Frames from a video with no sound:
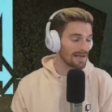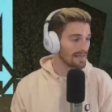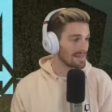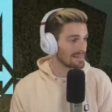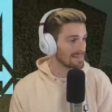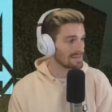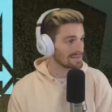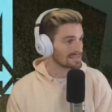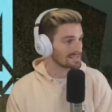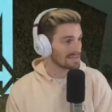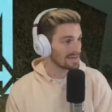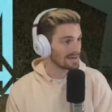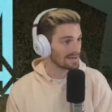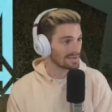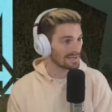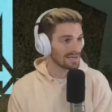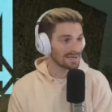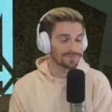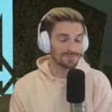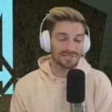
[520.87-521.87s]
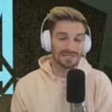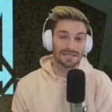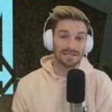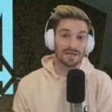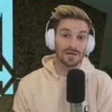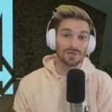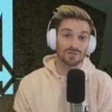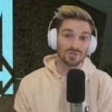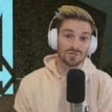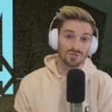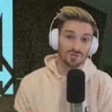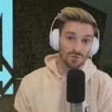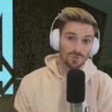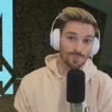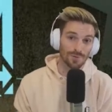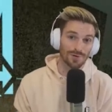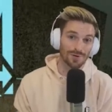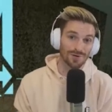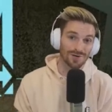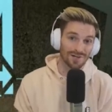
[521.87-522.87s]
This guy comes in
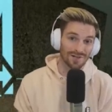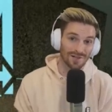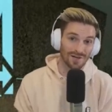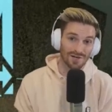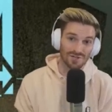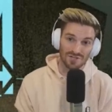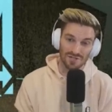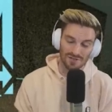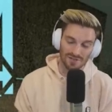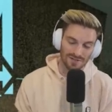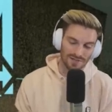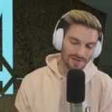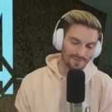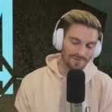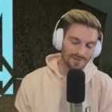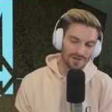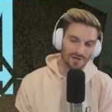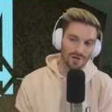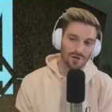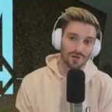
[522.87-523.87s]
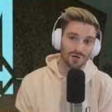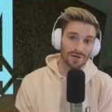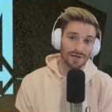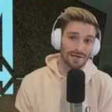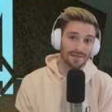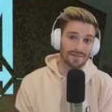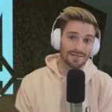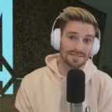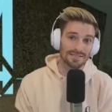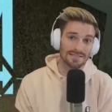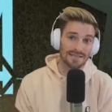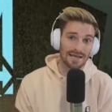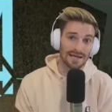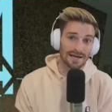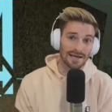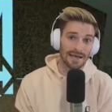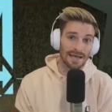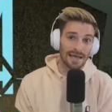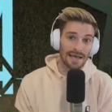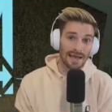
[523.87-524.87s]
super clutch. Love the card in this
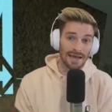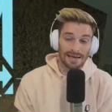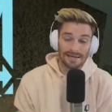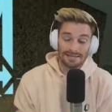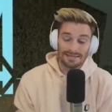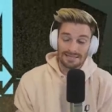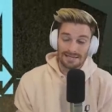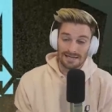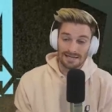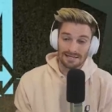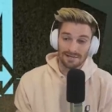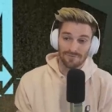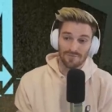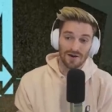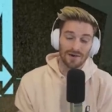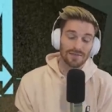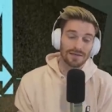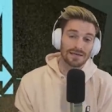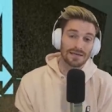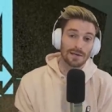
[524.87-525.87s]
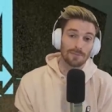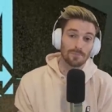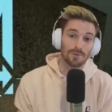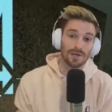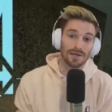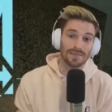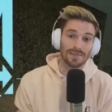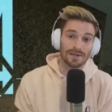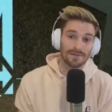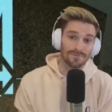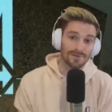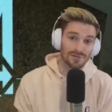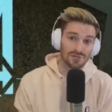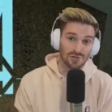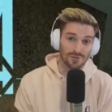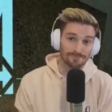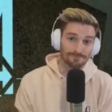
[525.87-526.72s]
deck. And uh, you finally get to play the Avenger.